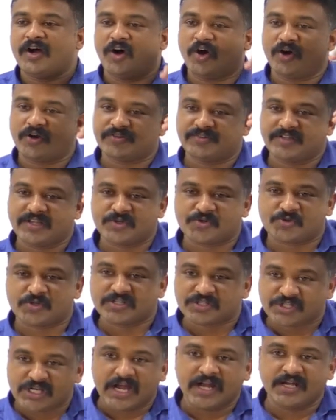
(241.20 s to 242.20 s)
or this
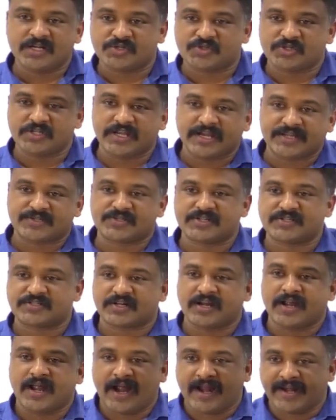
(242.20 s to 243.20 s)
Jhansi, et
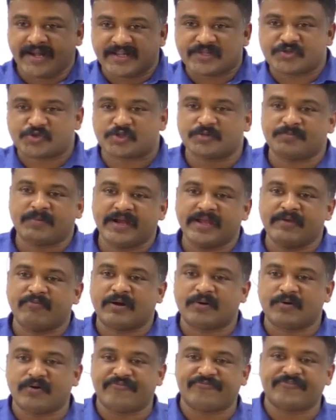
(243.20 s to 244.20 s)
cetera annexed by
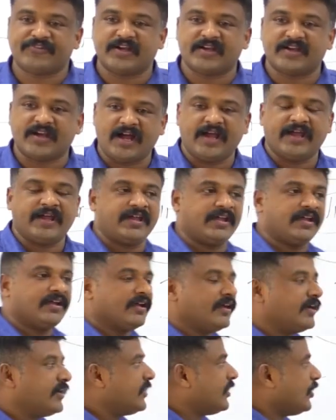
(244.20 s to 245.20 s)
one of the guy
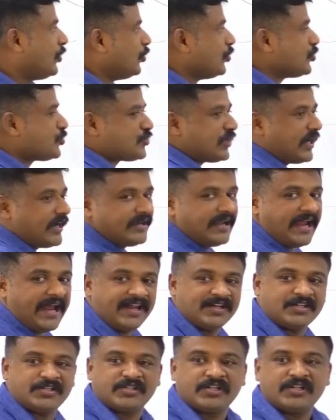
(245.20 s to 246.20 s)
who said
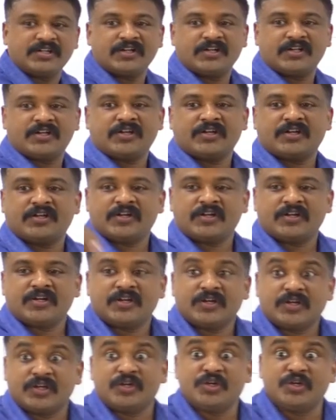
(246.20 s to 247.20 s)
that
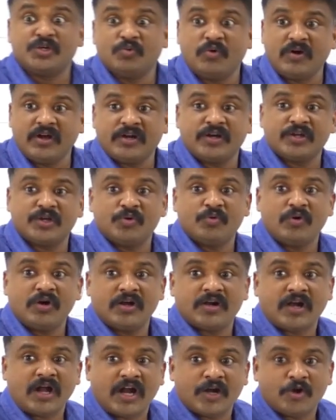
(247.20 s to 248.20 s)
Your,
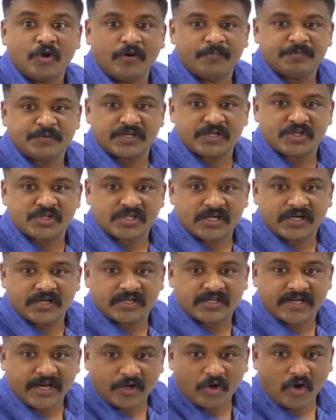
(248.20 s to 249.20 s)
your adopted son
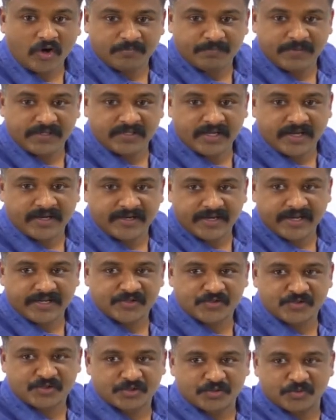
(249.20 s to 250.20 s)
cannot be the
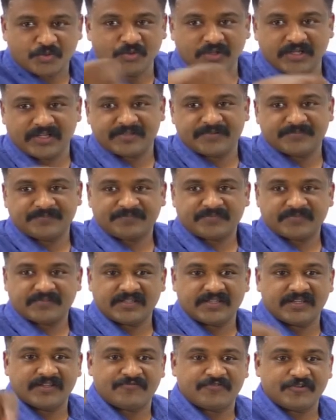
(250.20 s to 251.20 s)
next ruler
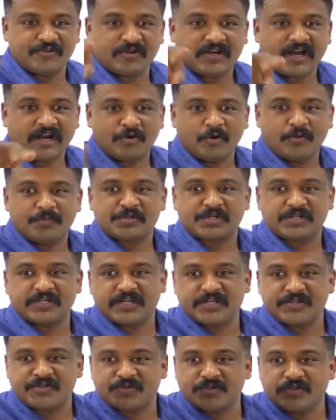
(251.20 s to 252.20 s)
if your adoption
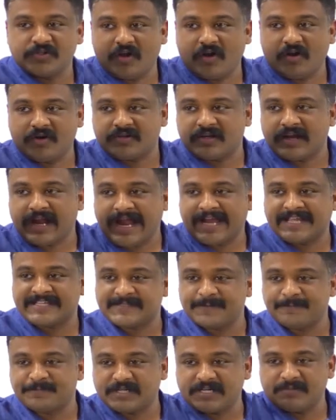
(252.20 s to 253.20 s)
is not
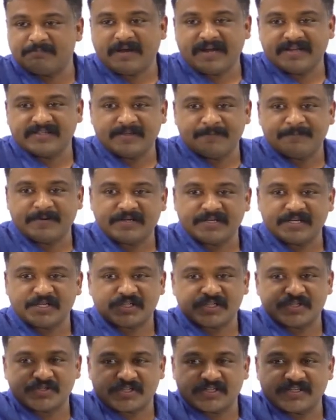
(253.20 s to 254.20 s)
accepted by the
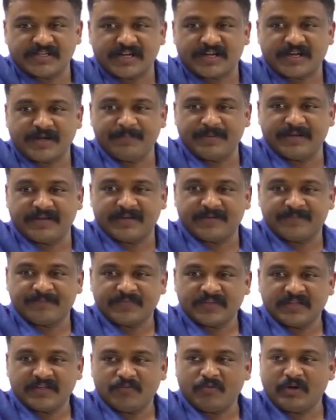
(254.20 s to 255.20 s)
British East India Company.
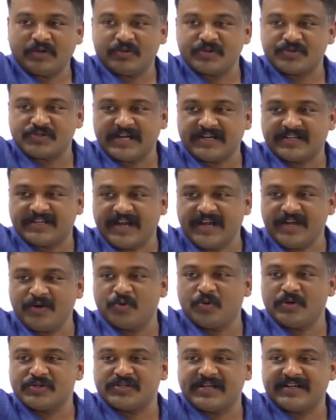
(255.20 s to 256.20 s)
What was that guy? Who
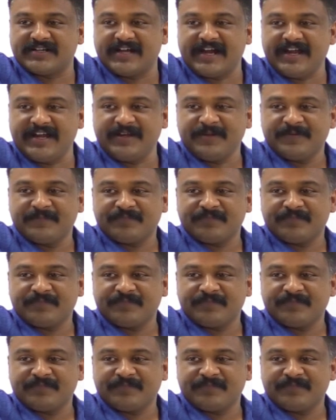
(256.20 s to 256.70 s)
was that guy?